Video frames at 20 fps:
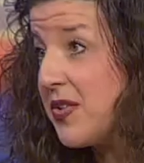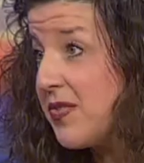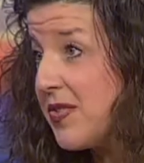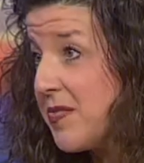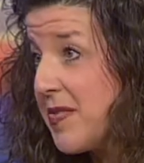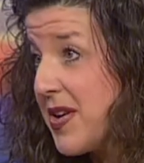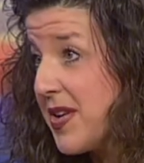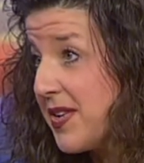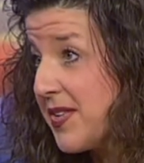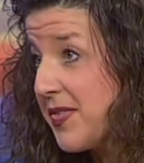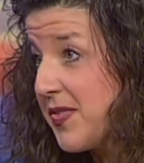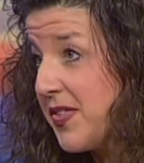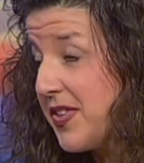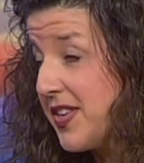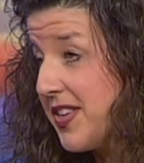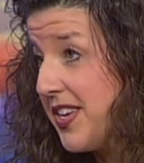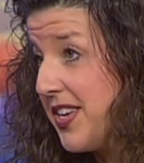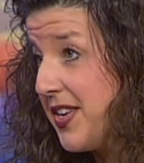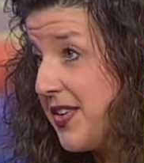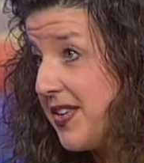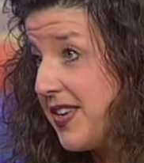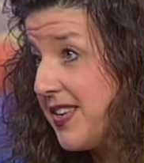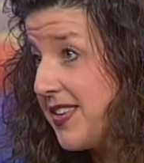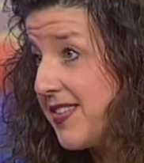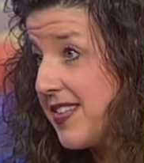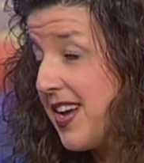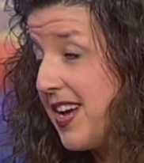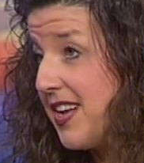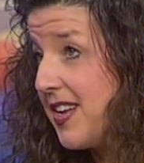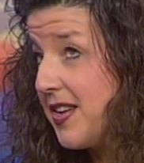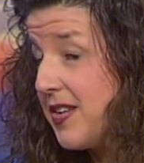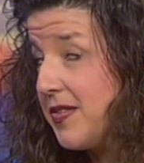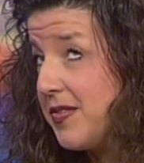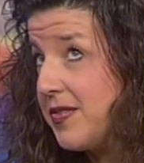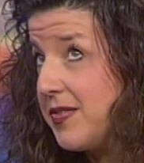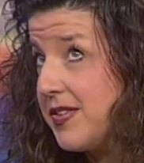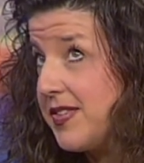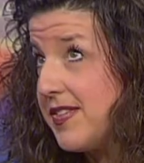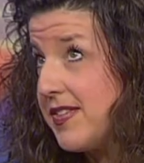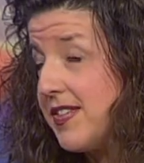own remarks for the hearings, uh, it, it,
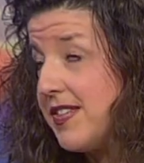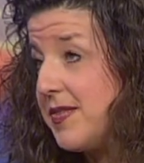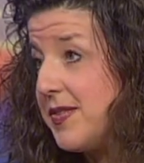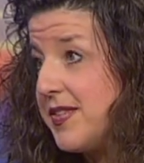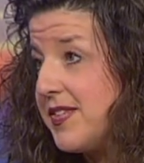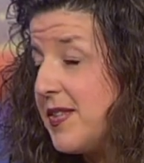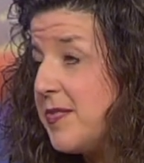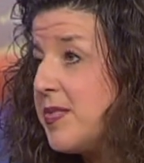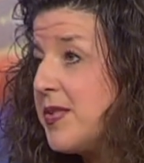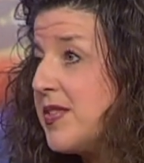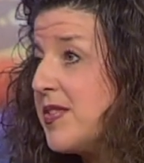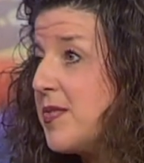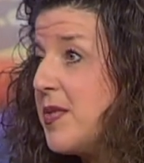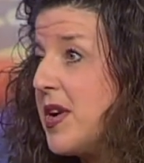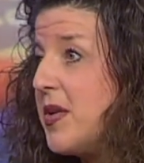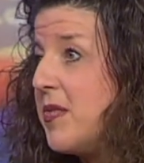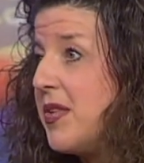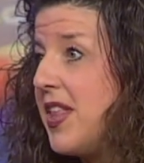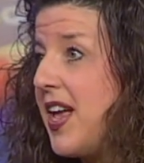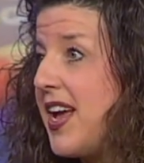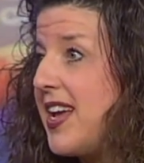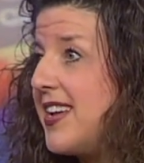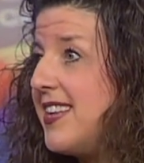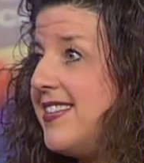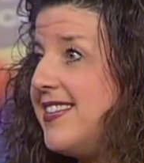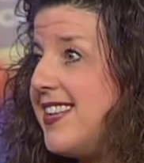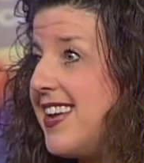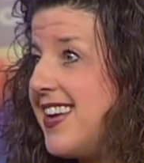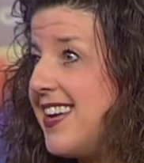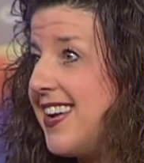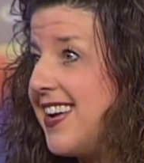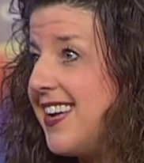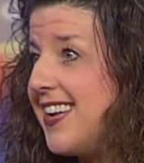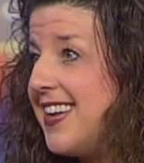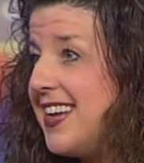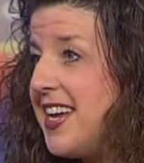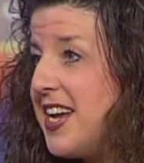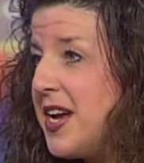was, it was simple to want to rely on data.